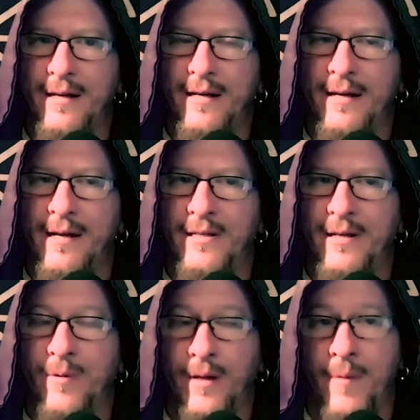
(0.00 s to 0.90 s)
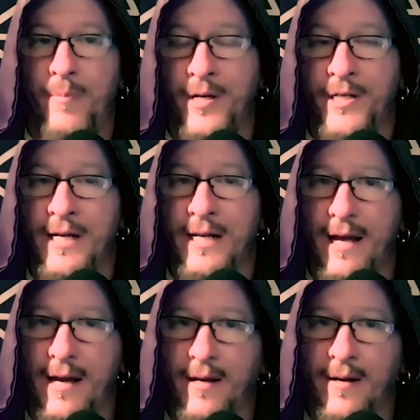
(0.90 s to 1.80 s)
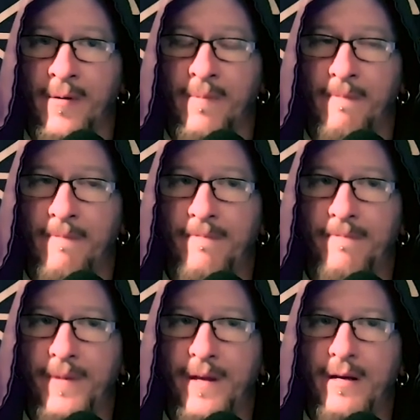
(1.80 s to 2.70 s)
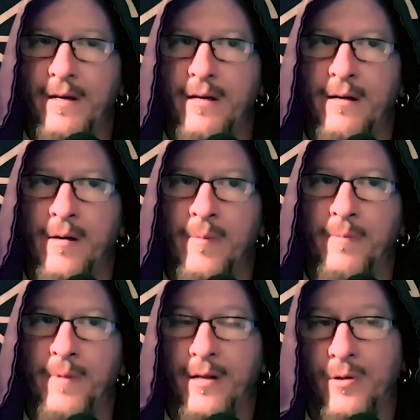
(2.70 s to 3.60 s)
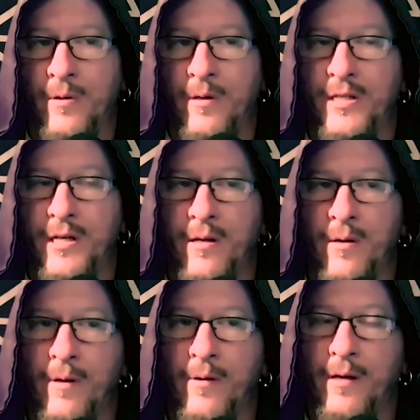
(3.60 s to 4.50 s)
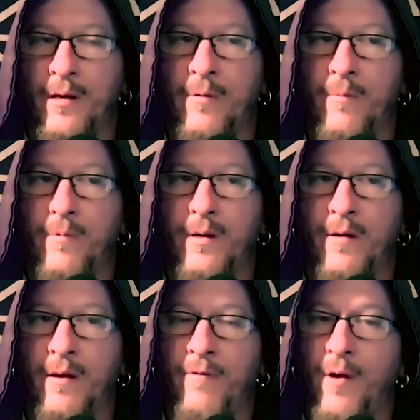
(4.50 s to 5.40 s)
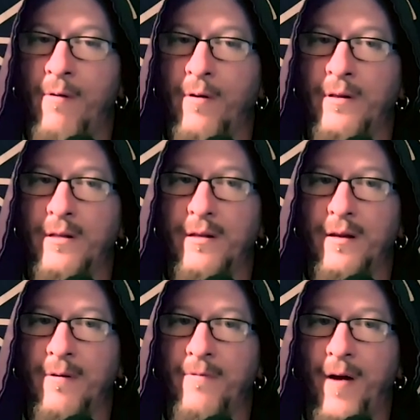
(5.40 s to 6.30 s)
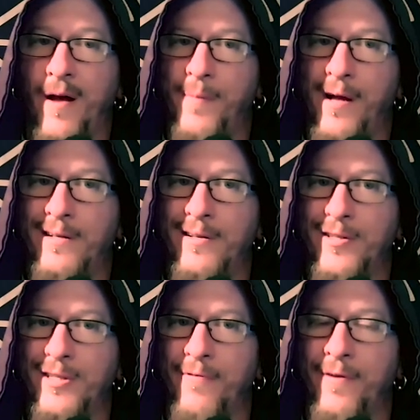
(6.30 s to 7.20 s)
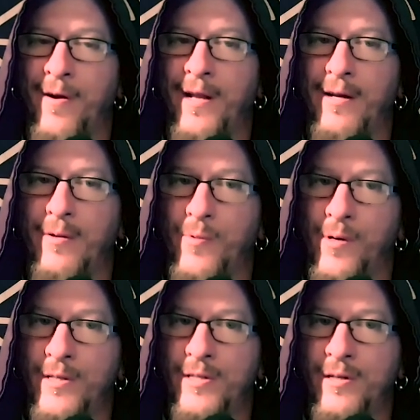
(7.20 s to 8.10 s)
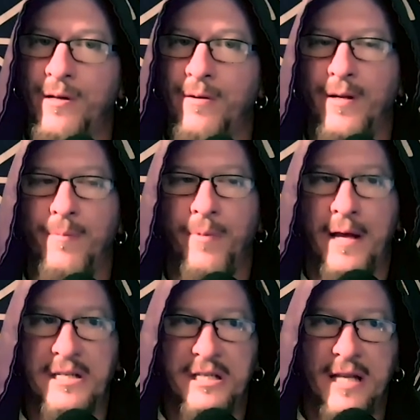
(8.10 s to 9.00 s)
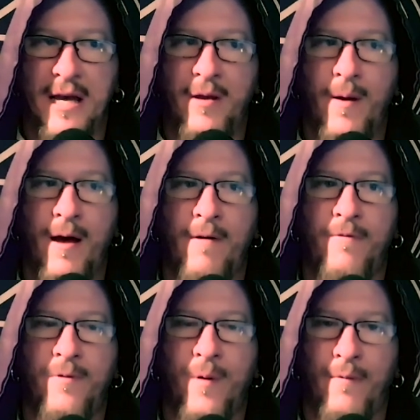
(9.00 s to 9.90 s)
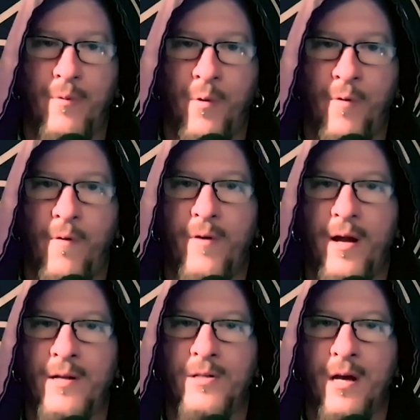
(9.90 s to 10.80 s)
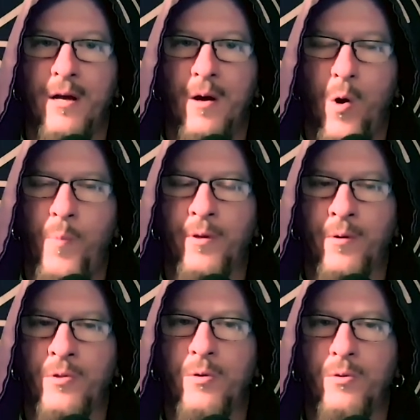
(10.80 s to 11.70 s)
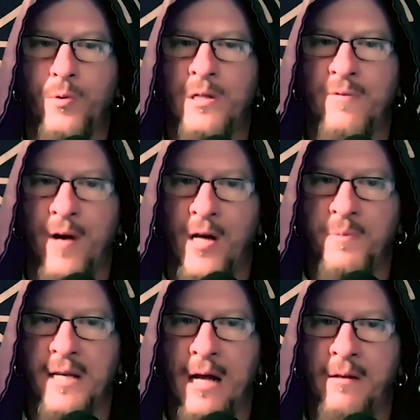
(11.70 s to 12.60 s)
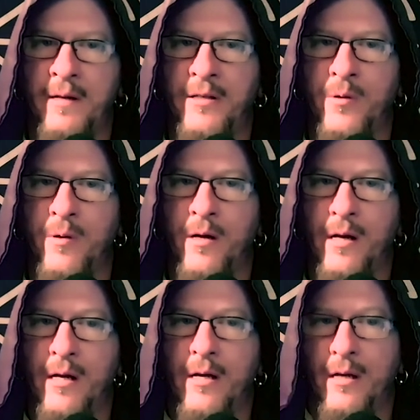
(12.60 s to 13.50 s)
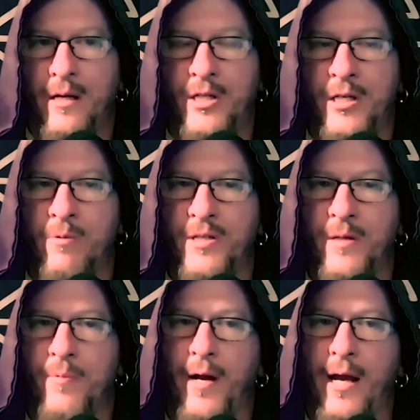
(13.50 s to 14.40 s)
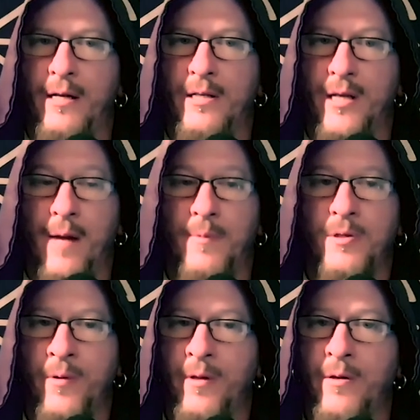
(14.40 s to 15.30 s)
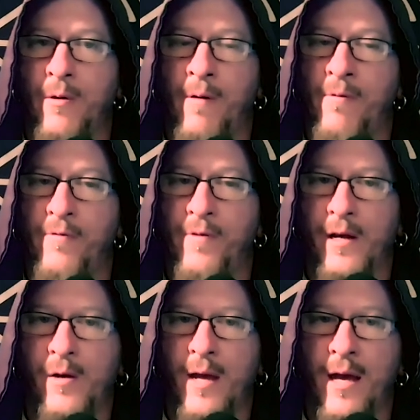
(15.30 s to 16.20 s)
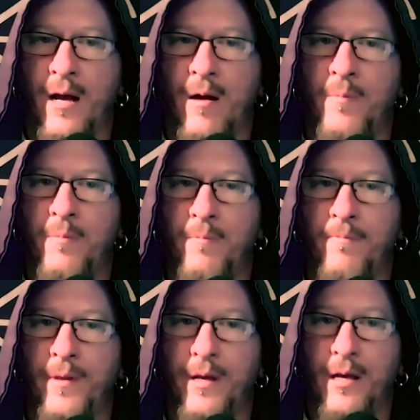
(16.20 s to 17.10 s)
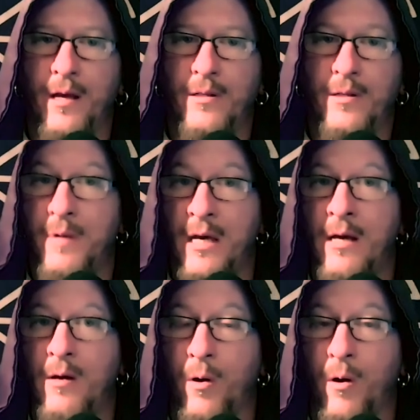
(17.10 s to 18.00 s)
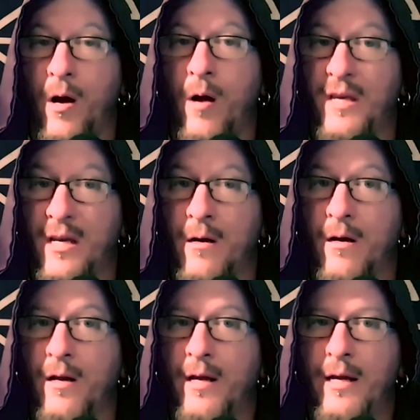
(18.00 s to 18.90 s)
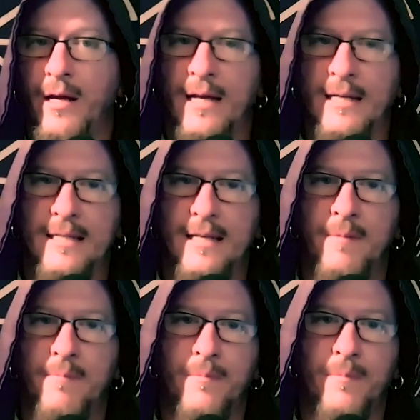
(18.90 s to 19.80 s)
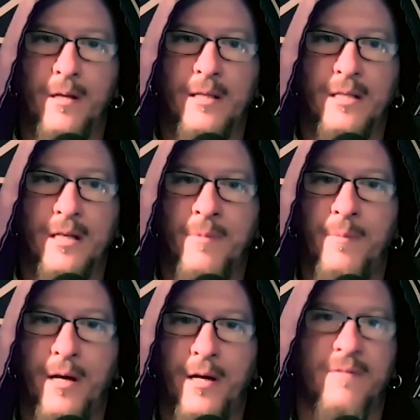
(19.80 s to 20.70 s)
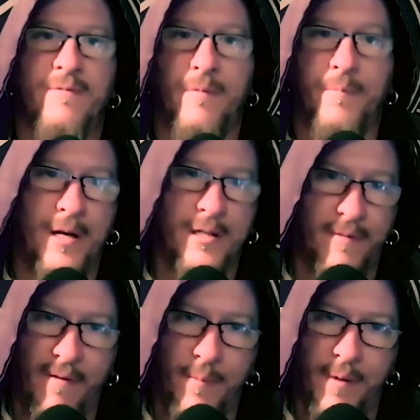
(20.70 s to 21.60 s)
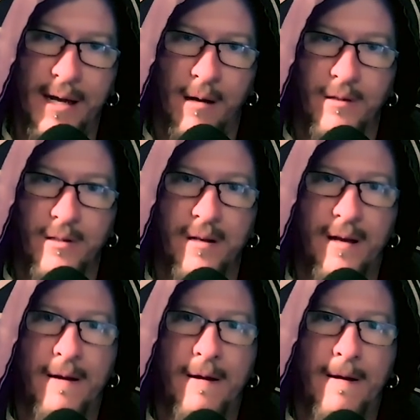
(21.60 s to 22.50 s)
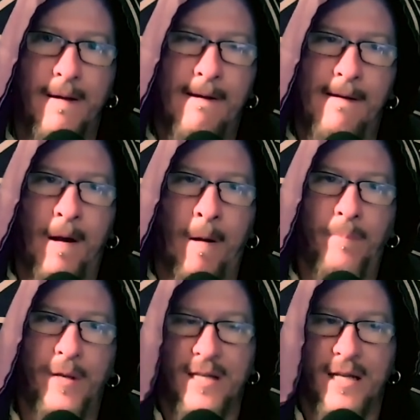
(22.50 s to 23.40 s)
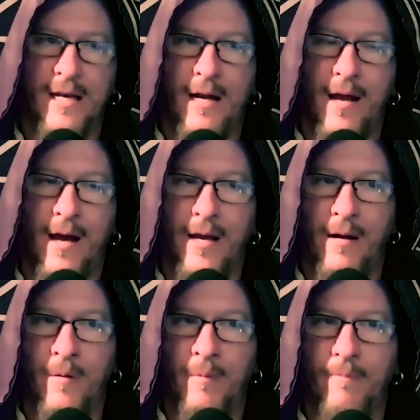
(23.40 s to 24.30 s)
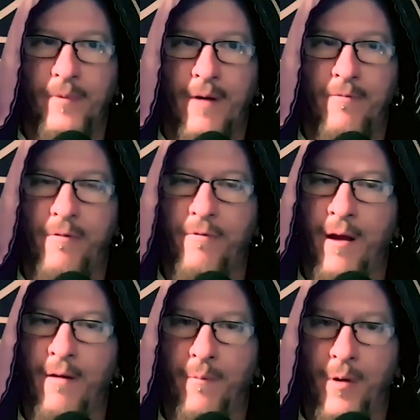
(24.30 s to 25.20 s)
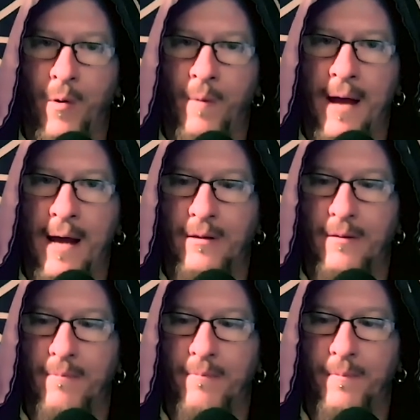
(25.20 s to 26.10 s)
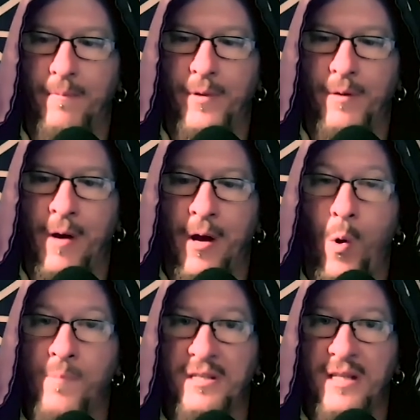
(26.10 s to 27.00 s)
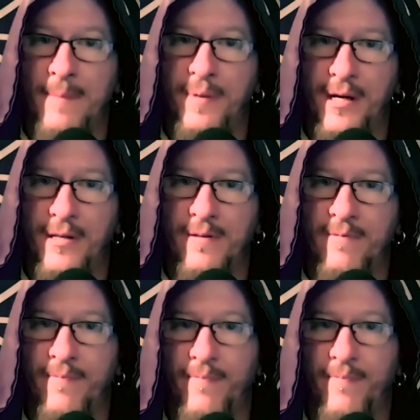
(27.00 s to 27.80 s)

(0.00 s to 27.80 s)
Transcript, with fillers: And I said, well, I appreciate that, you know. Um, and I told her, so, you know, it, you know, if you ever, you know, find my, yourself in our neck of the woods and, you know, you need a place to stay, you have, you have a roof over your heads, open those doors of hospitality to her. And she reciprocated and said, absolutely. Don't ever feel like you can't come to me or, or come here and see, and see me because of, because of everybody else, you know, because I did, I, I, you know, I've refrained from going back to my home state because of